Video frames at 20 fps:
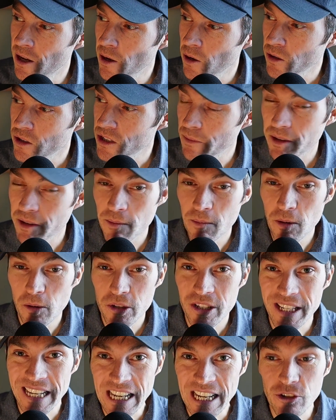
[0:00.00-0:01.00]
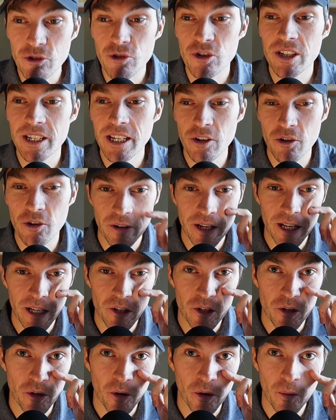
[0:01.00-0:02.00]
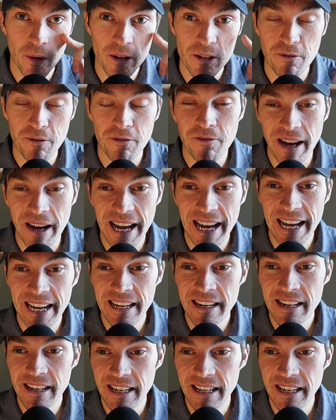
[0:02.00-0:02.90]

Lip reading: Some of the most interesting greens you're going to find